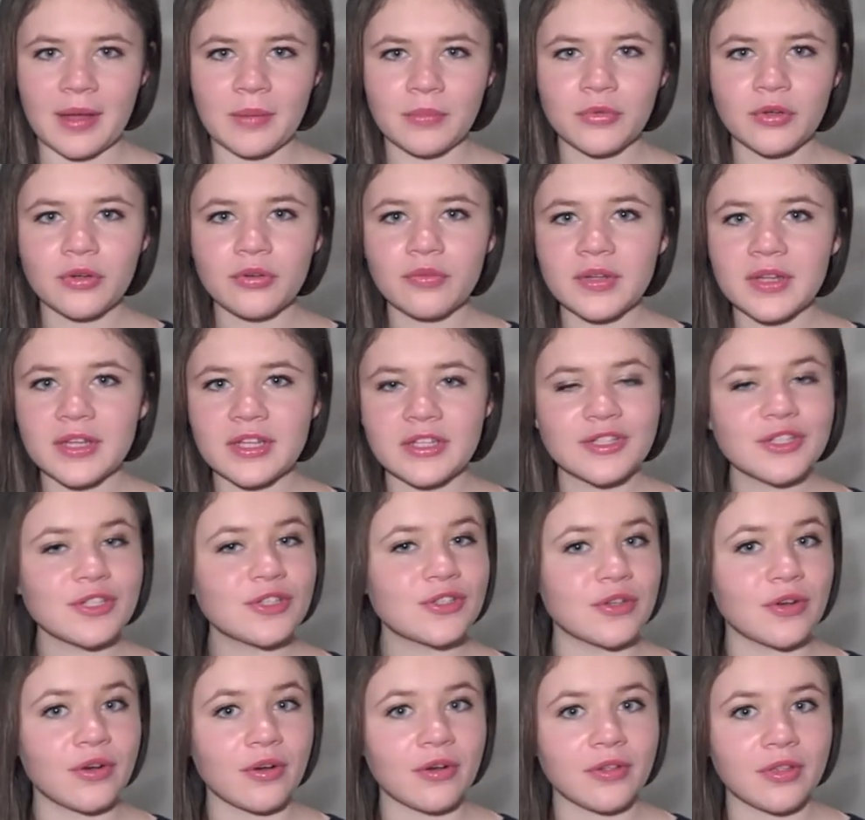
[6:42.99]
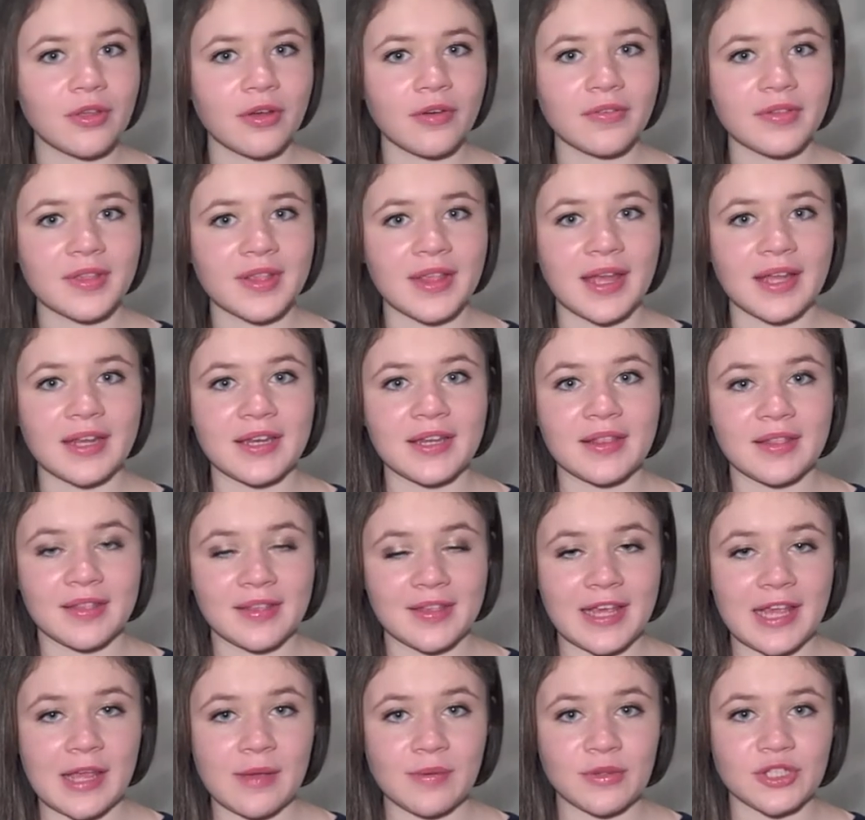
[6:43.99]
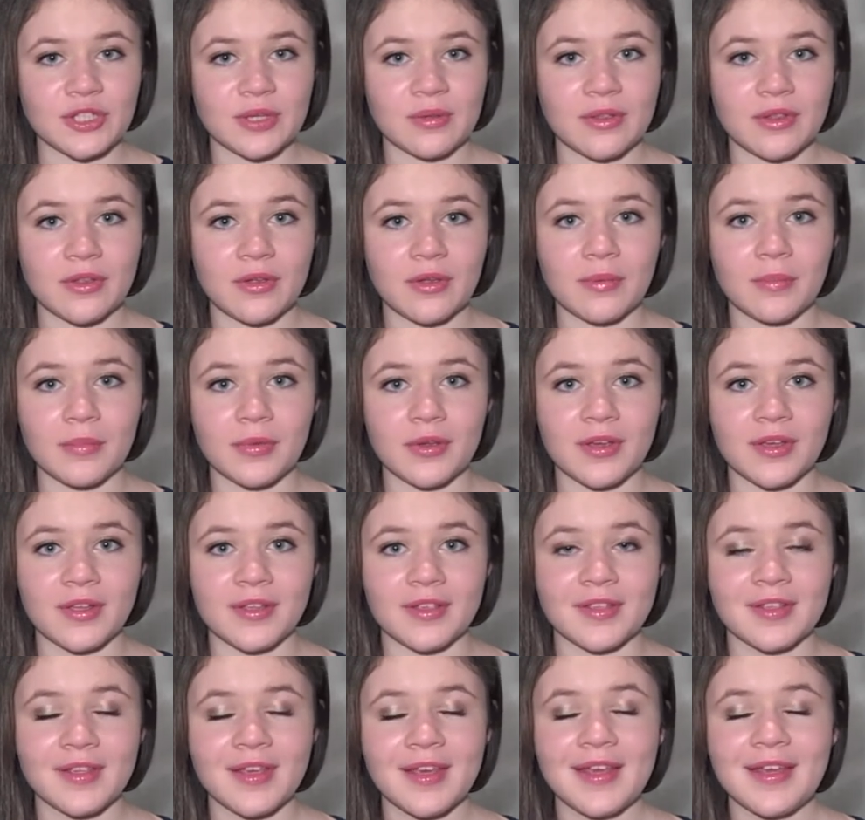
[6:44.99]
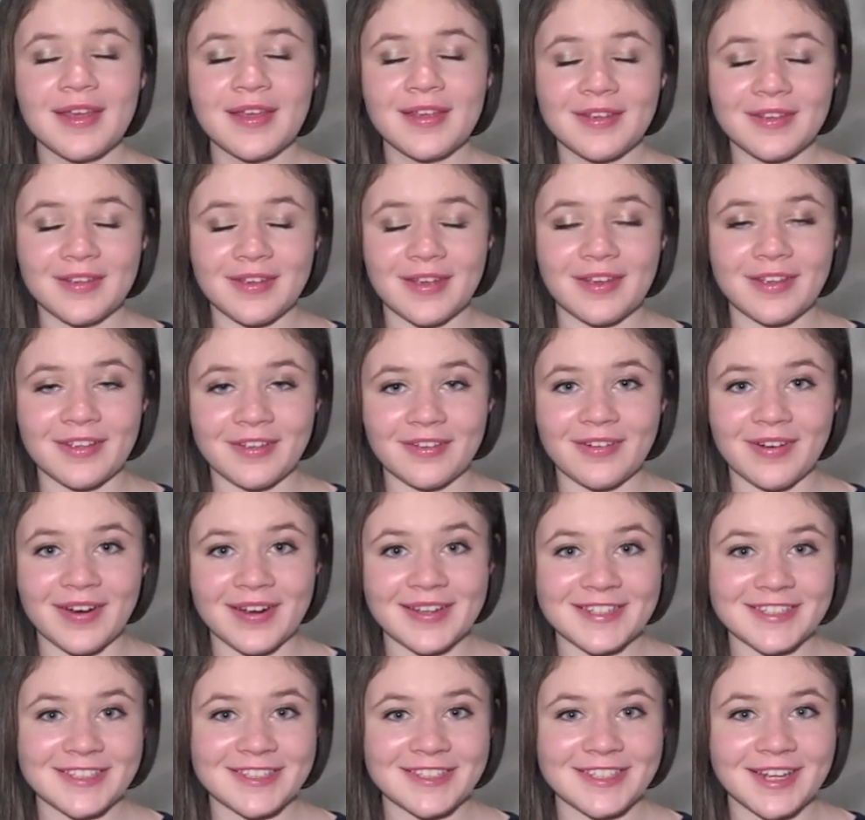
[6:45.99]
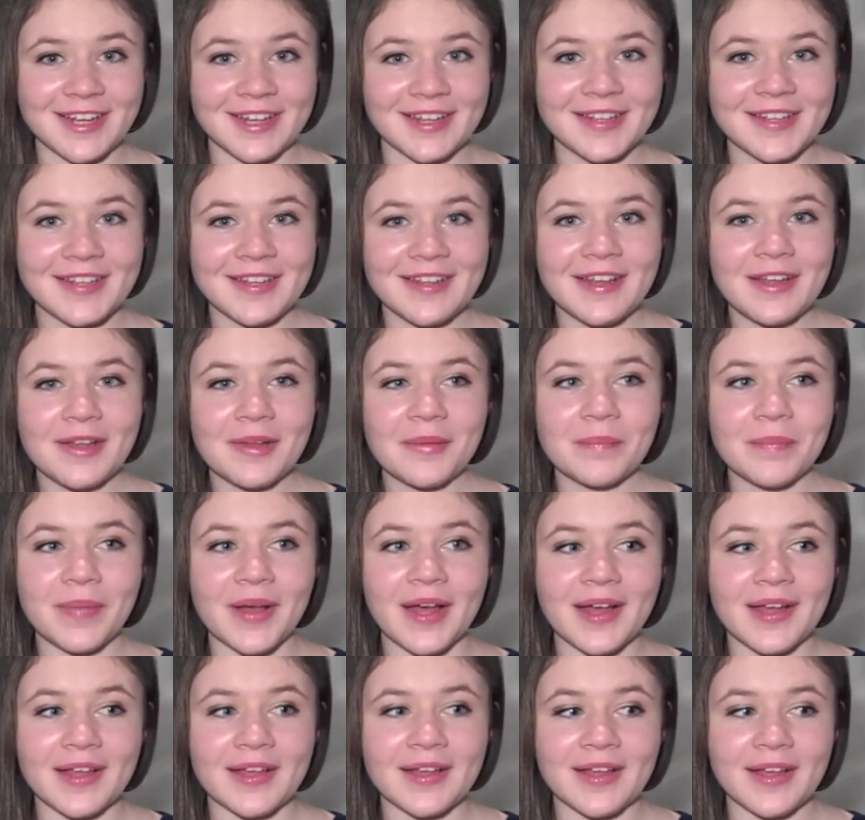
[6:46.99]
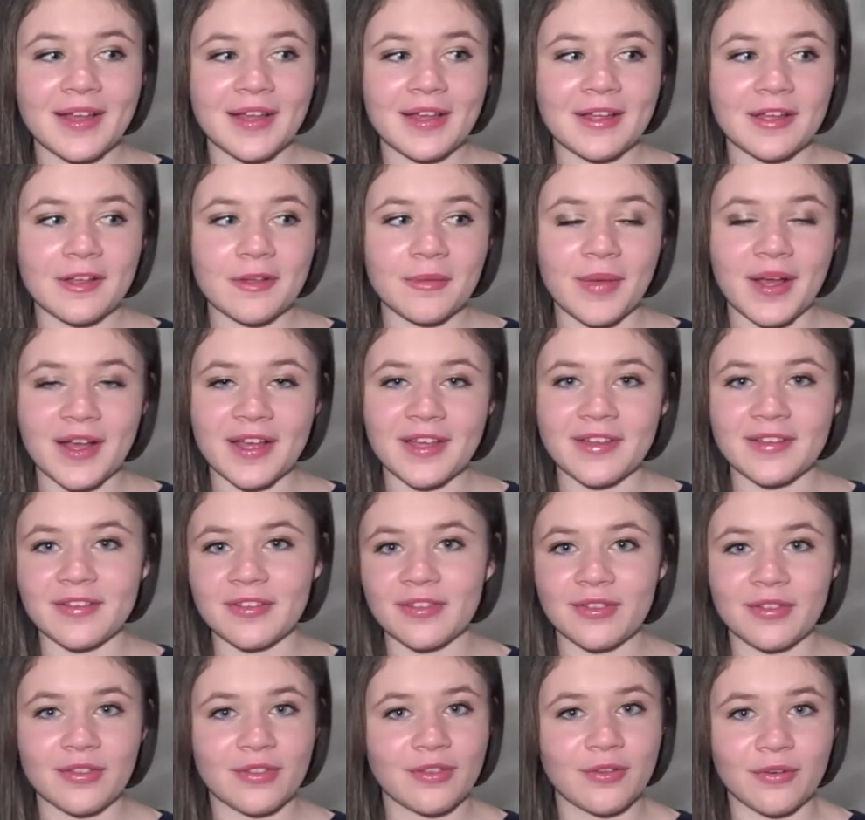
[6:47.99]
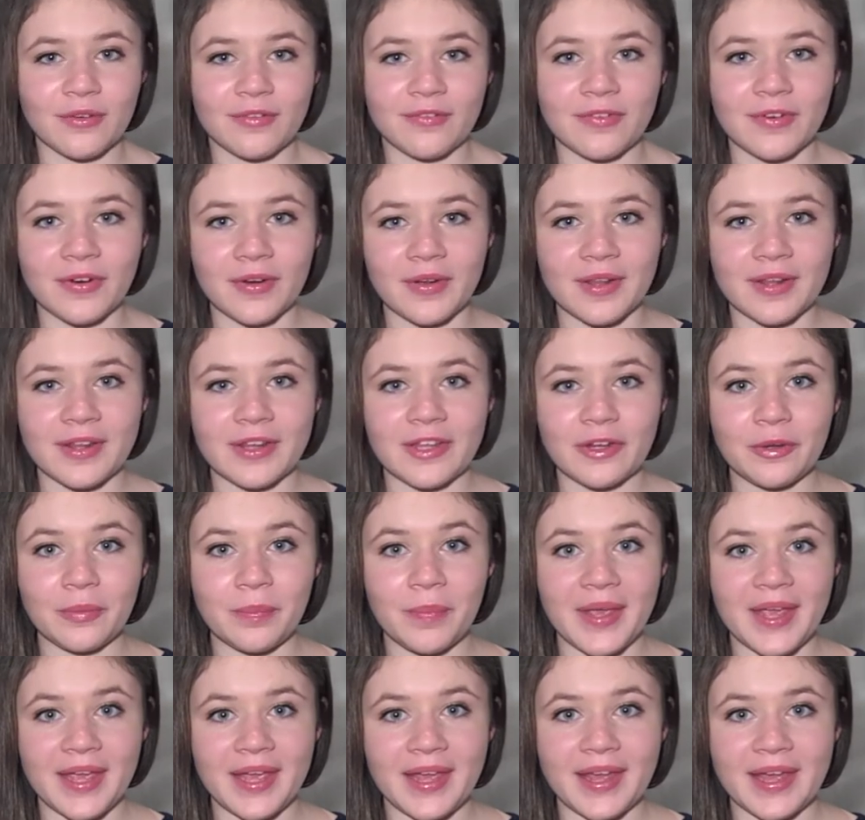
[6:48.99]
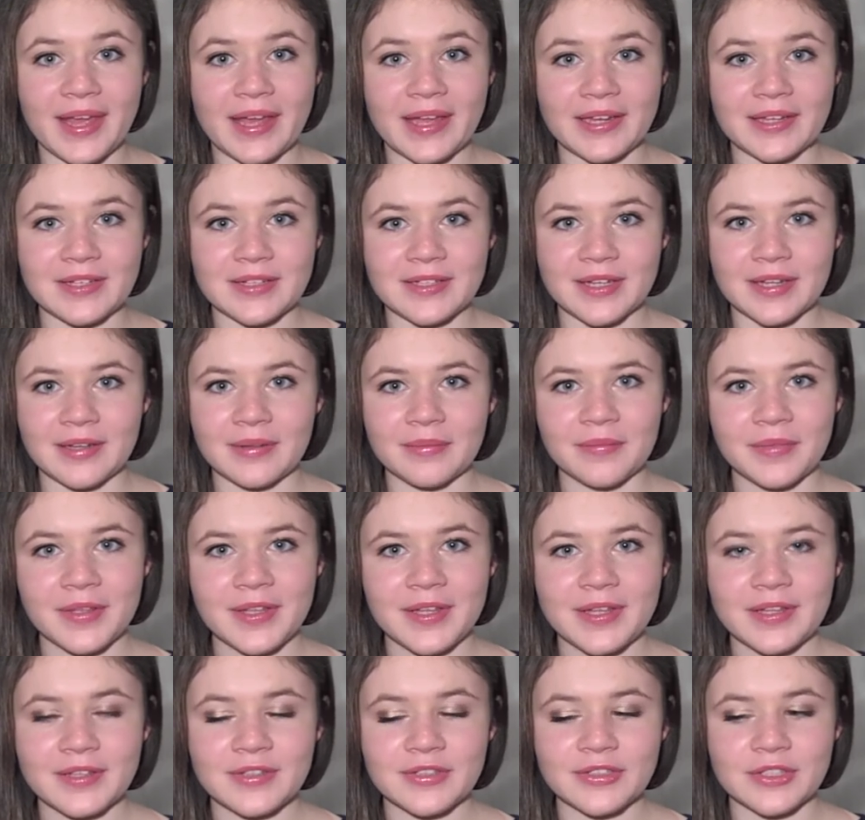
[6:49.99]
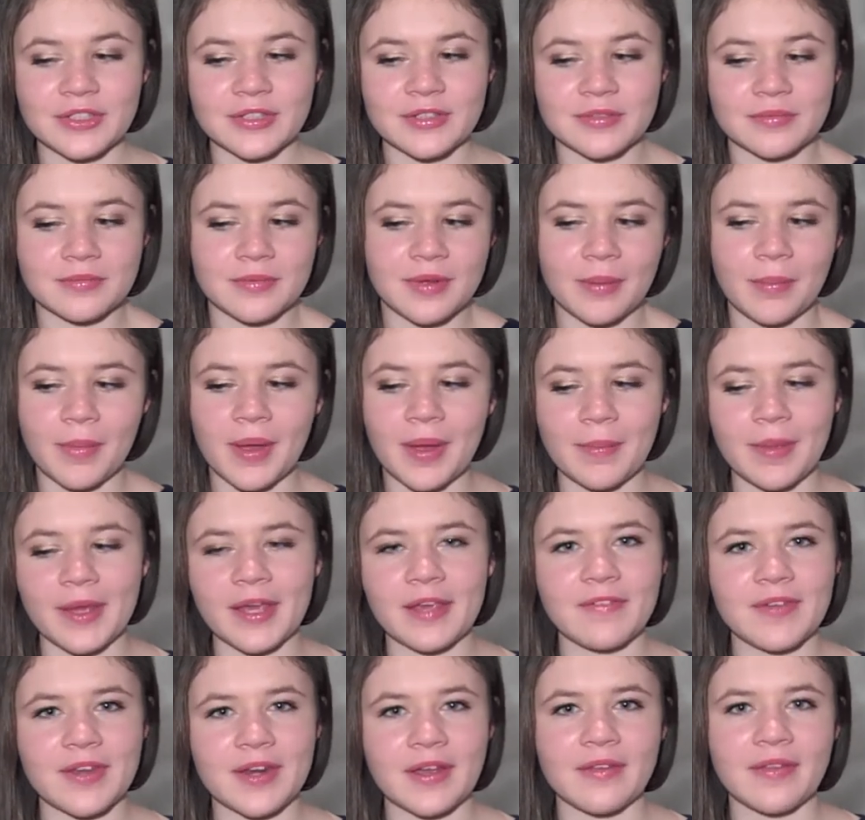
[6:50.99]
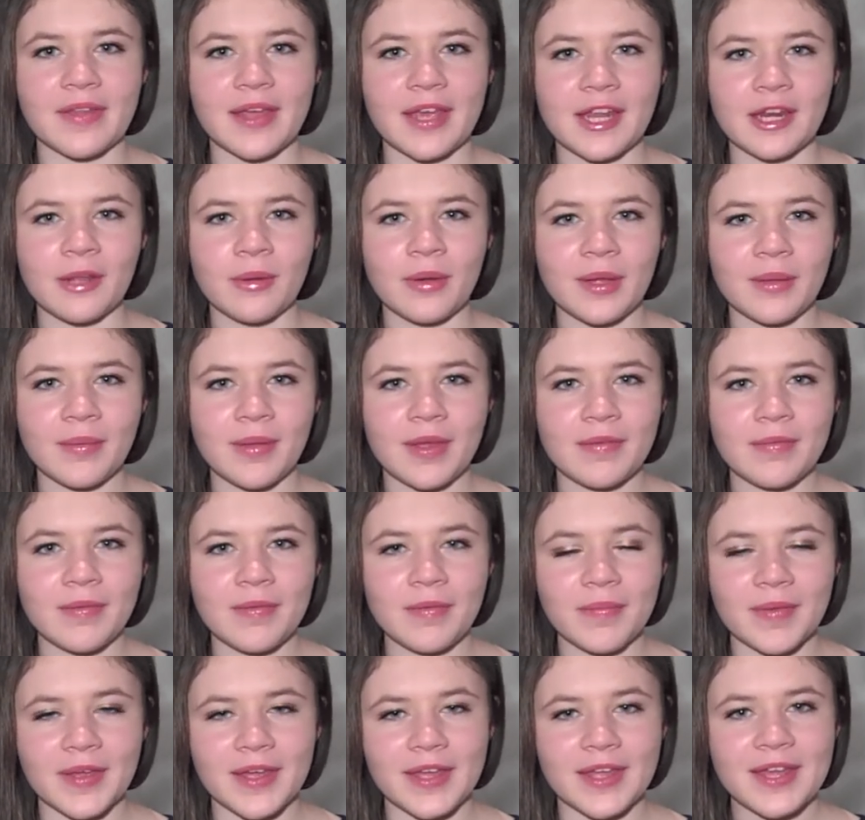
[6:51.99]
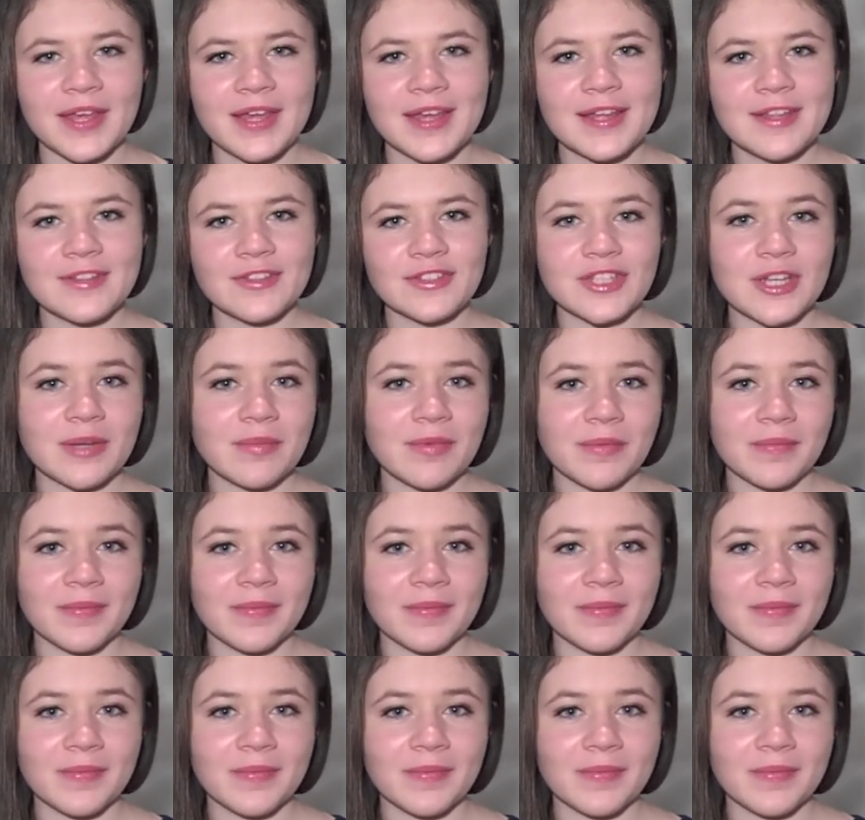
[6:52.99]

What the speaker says: I'm not really too sure, because obviously I didn't see what she was doing, because you get your eyes shut, but I can talk for it a little bit, and just, I might make a video on that anyway, maybe, but tell me